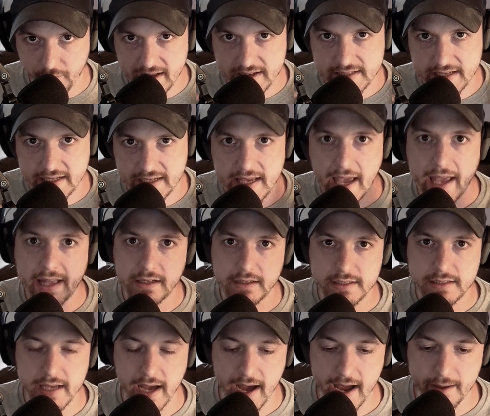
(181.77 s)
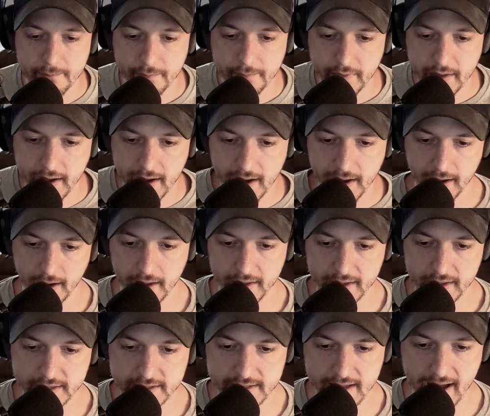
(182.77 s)
when I say take their time, uh,
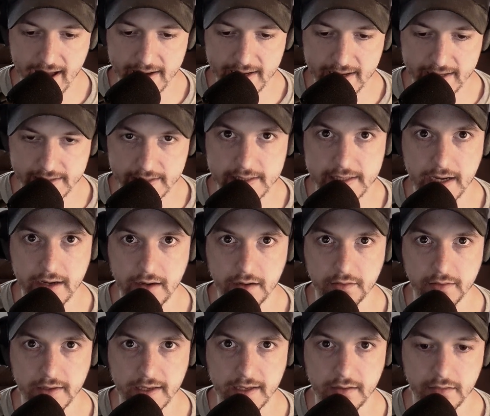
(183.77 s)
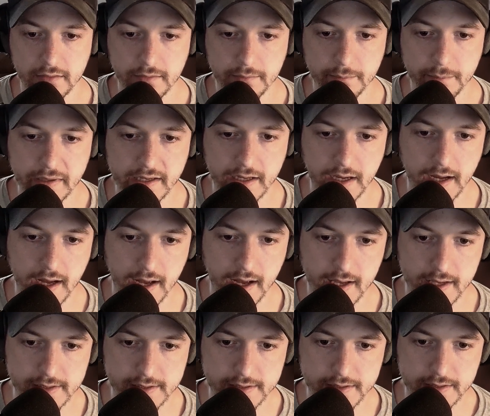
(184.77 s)
it's not necessarily
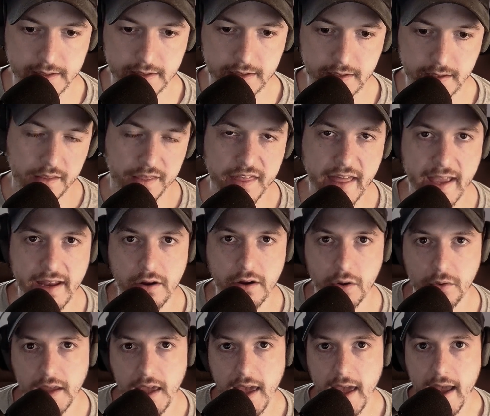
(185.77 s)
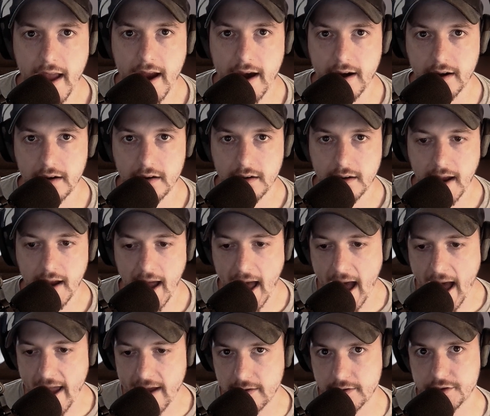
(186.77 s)
because they don't care.
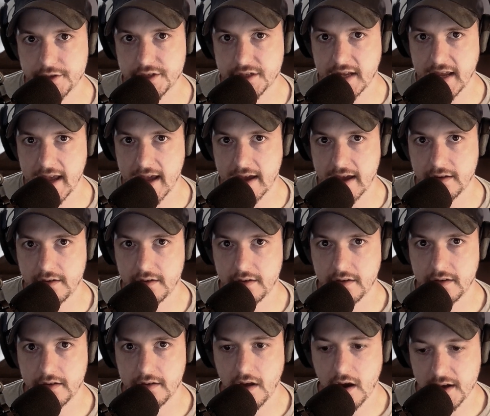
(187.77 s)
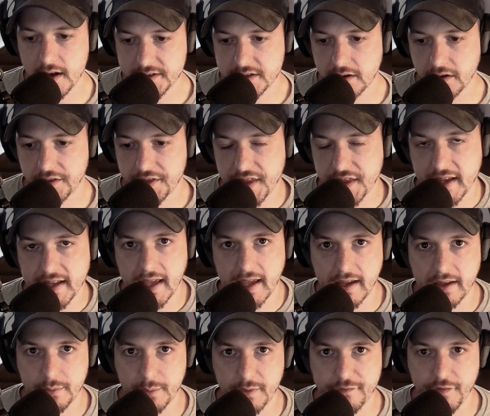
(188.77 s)
I understand also
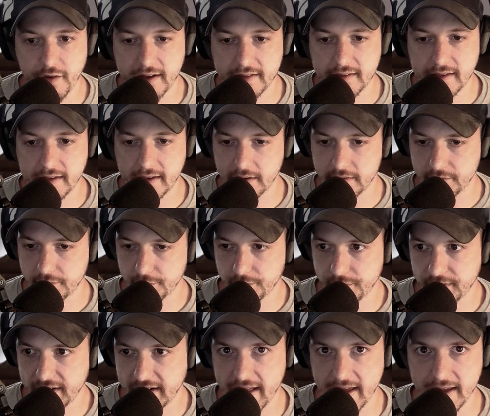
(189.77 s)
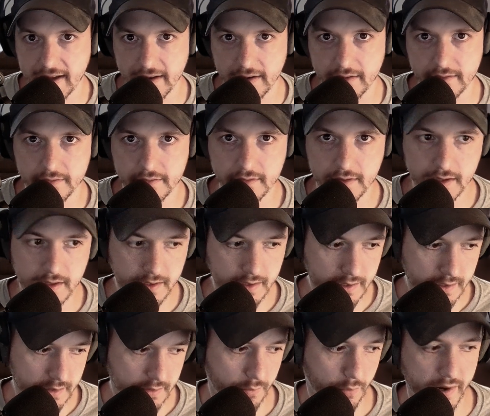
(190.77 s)
thinking and reflecting and reading and
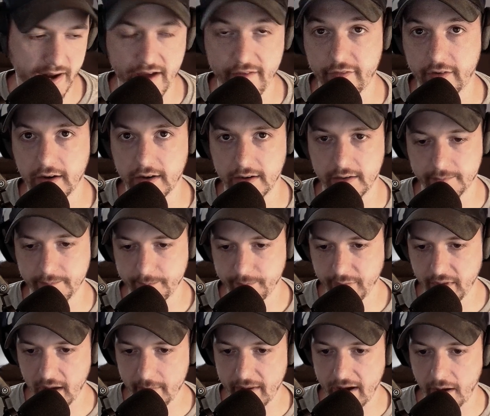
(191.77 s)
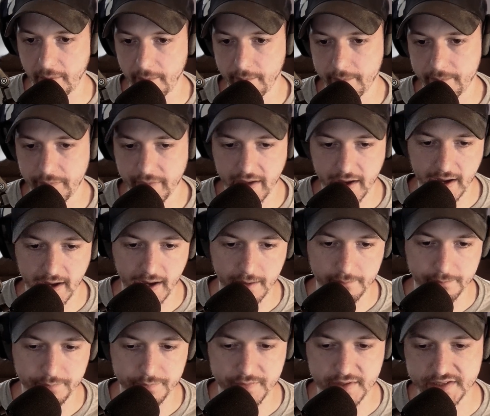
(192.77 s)
whatever about
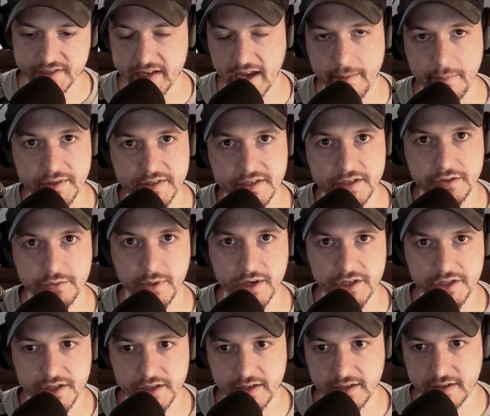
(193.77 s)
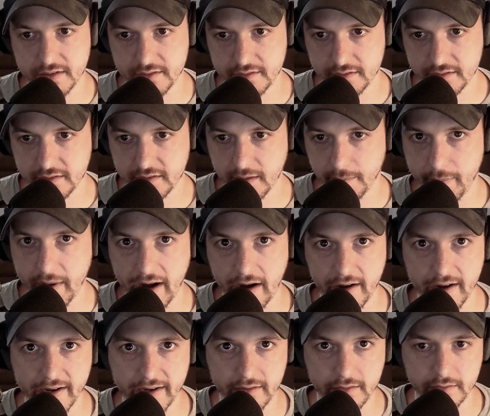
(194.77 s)
um, this type of situation and
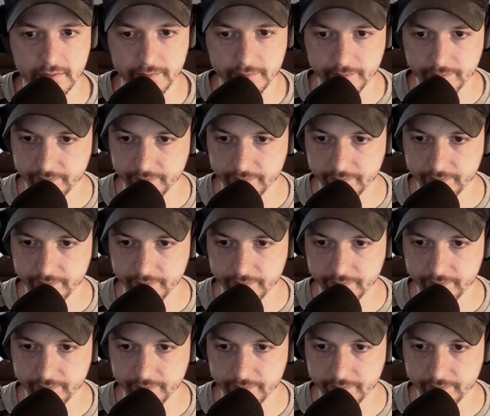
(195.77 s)
comparing